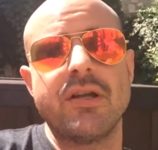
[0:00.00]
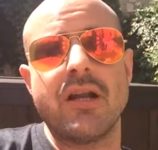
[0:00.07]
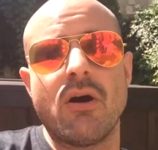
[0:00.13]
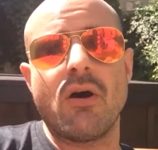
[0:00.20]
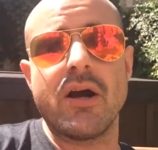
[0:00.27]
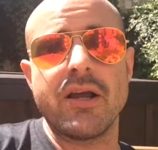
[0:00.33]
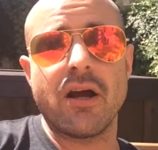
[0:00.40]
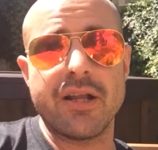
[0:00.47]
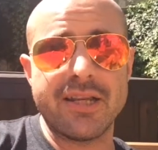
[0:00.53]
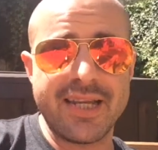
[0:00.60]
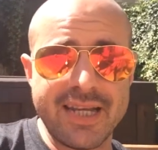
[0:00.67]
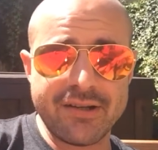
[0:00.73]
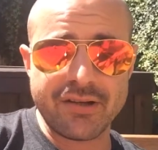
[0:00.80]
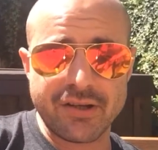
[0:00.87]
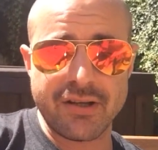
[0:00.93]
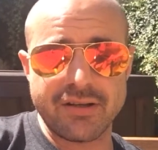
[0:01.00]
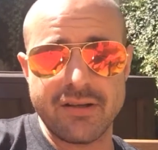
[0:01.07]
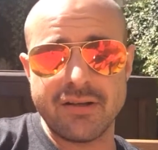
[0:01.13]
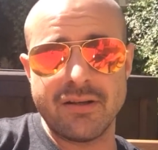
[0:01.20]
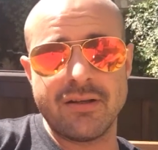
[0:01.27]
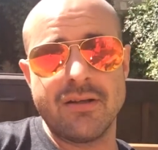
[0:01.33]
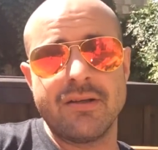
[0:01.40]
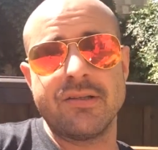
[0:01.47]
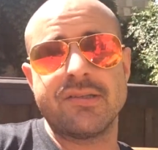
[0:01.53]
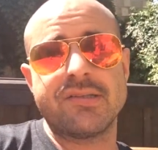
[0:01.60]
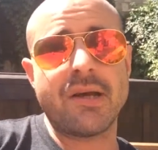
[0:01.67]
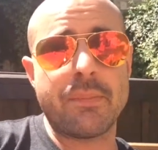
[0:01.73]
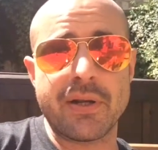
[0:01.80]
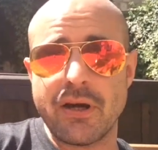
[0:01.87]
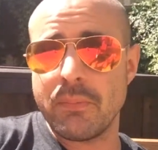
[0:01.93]
you know, I need to
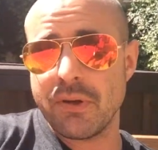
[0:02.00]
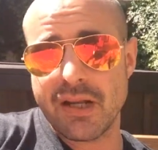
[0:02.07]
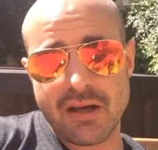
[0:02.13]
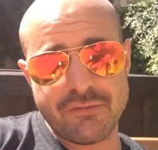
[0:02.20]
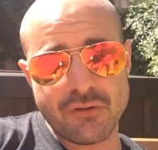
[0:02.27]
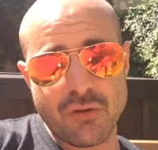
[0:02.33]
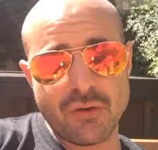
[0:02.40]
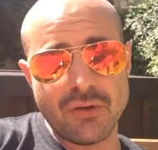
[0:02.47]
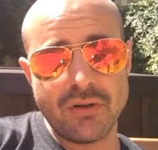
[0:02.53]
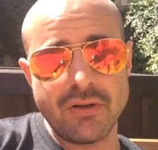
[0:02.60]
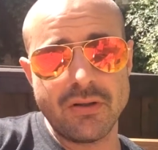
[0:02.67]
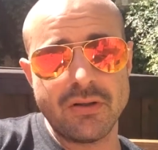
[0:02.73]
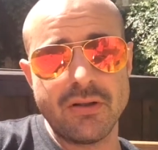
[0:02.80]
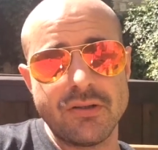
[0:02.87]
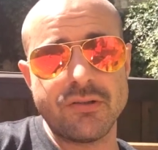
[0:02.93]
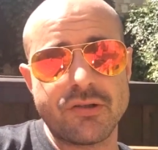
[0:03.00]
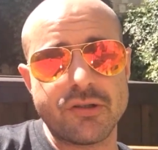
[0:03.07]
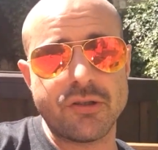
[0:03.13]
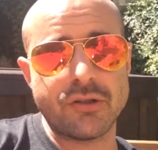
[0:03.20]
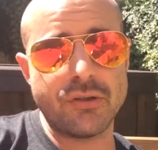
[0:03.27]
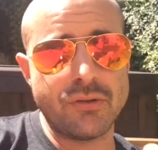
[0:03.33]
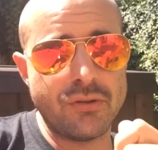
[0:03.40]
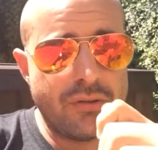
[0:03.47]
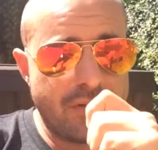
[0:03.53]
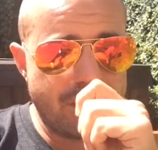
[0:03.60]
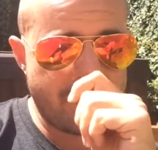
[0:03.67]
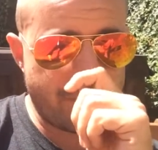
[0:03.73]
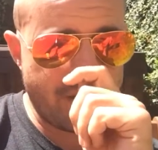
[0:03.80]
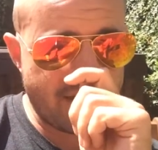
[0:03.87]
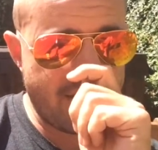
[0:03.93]
step it up a level to
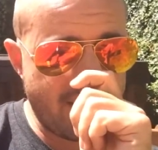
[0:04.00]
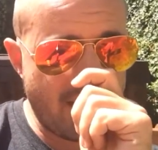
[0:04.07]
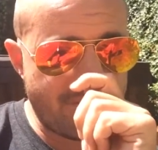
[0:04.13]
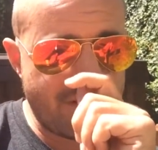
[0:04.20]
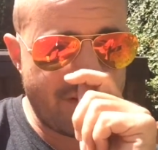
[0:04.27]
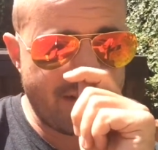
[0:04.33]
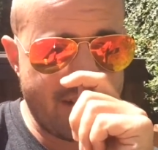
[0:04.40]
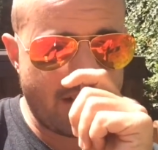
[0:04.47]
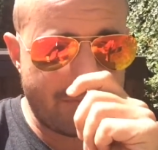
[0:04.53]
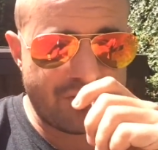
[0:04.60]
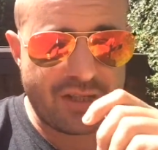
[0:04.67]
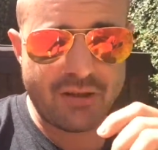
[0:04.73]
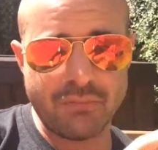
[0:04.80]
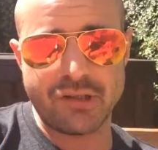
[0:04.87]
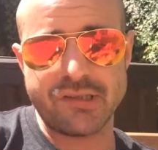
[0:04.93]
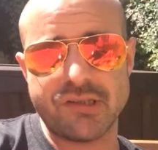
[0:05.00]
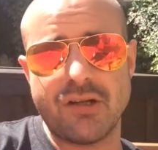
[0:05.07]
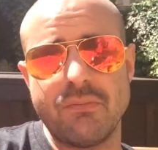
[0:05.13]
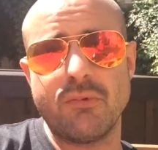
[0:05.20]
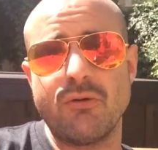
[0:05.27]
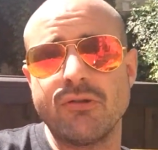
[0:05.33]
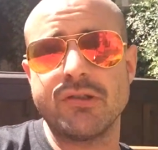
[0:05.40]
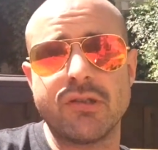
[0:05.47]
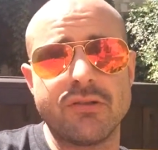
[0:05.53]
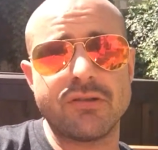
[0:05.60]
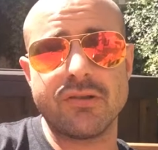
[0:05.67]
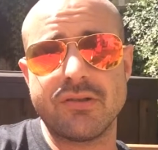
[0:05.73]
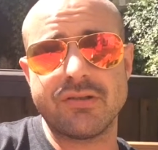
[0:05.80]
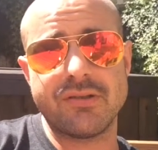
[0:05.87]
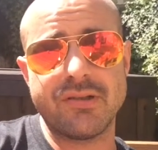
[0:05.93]
bring in a level of income to help my son, but also
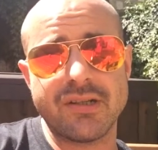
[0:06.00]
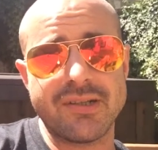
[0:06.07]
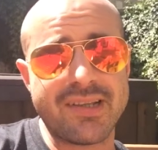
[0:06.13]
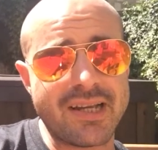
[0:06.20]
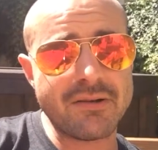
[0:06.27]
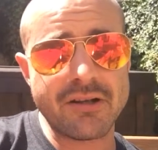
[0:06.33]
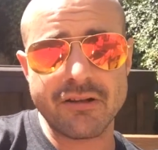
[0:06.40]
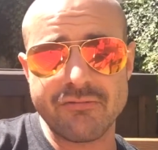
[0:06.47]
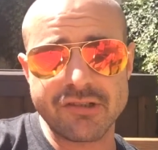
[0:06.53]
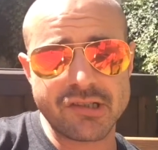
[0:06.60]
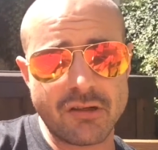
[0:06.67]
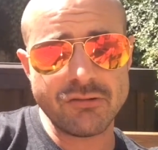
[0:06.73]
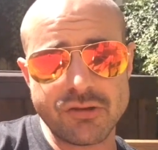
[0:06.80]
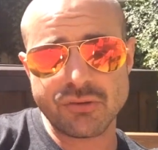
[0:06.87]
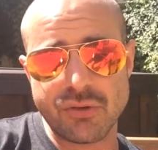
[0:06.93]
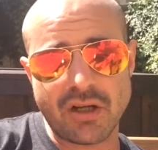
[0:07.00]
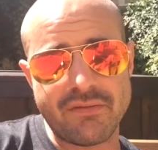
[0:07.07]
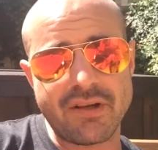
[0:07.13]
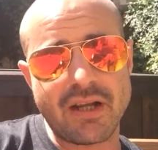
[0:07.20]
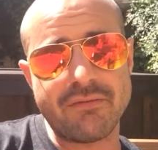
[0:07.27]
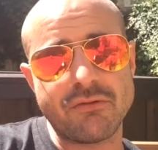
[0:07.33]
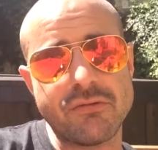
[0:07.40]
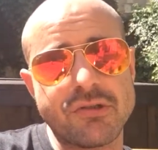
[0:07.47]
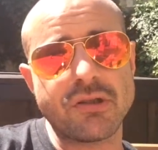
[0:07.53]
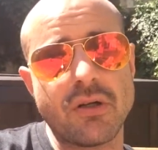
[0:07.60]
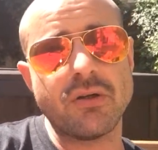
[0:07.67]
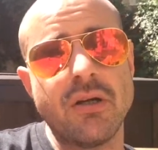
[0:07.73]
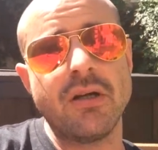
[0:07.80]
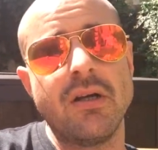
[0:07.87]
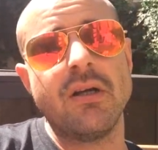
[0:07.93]
to take the results to another level.
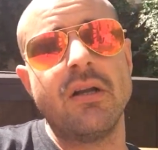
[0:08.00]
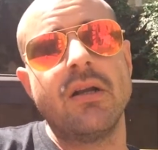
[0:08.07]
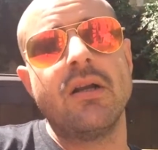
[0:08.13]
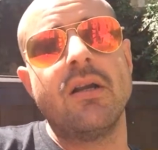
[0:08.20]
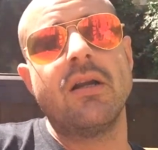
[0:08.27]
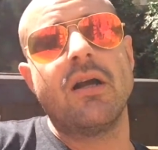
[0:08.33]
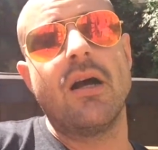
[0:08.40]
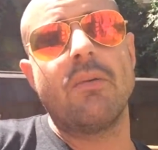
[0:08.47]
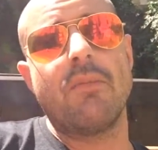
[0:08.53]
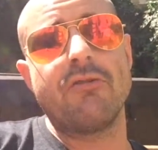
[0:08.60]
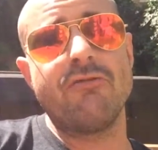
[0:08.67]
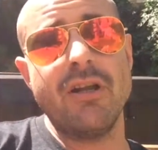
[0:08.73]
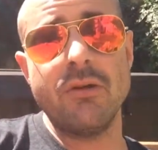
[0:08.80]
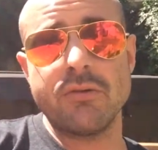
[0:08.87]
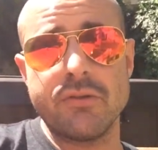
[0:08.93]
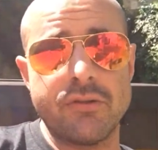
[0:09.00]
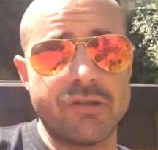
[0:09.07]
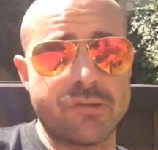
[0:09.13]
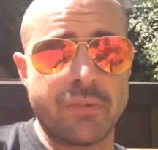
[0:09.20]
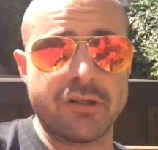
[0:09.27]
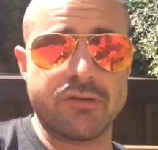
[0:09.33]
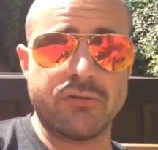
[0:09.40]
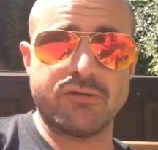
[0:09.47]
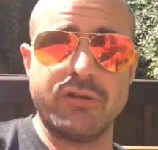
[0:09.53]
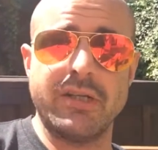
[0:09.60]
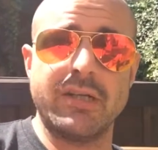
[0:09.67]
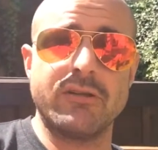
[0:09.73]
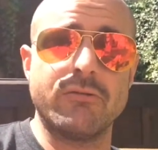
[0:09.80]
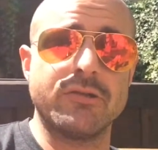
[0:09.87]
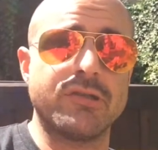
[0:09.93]
So I really want to do this personal
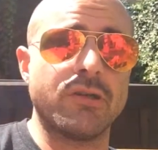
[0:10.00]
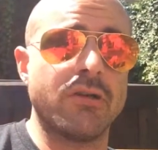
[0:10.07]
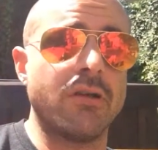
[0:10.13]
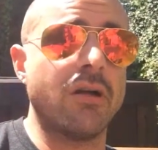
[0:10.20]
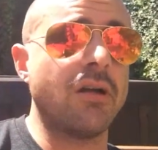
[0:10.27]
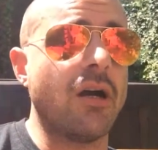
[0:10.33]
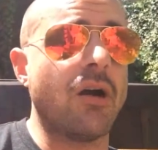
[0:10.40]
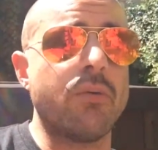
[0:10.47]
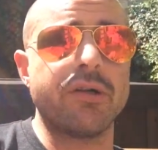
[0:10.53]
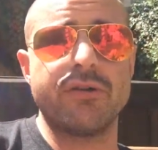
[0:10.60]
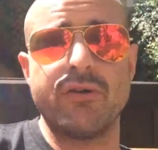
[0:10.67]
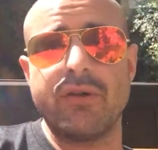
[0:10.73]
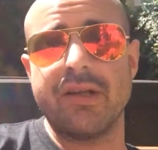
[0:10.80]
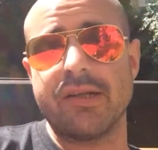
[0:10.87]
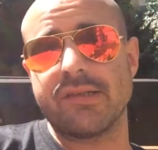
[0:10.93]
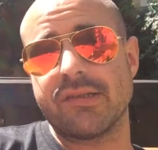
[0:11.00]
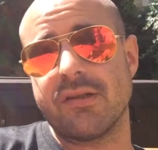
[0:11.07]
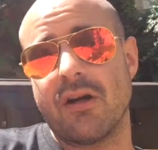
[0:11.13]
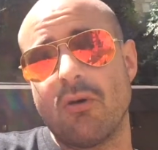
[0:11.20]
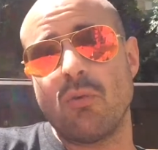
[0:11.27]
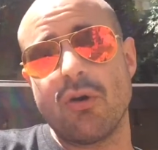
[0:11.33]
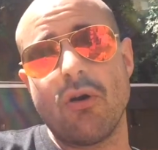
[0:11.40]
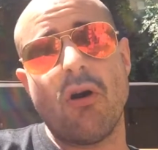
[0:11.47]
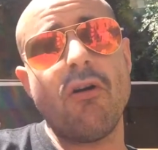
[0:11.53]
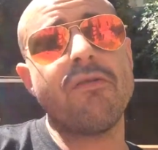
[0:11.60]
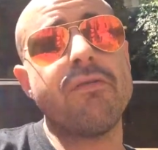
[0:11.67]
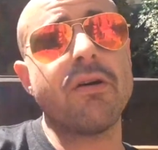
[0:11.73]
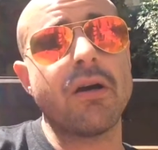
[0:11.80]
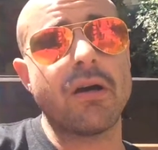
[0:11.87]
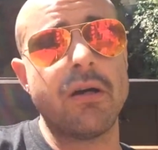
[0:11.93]
training course, so I want to do this. I want to
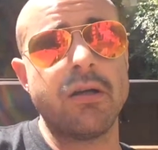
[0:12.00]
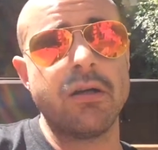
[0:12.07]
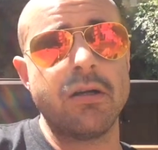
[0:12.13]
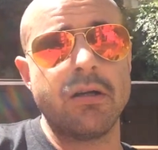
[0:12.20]
offer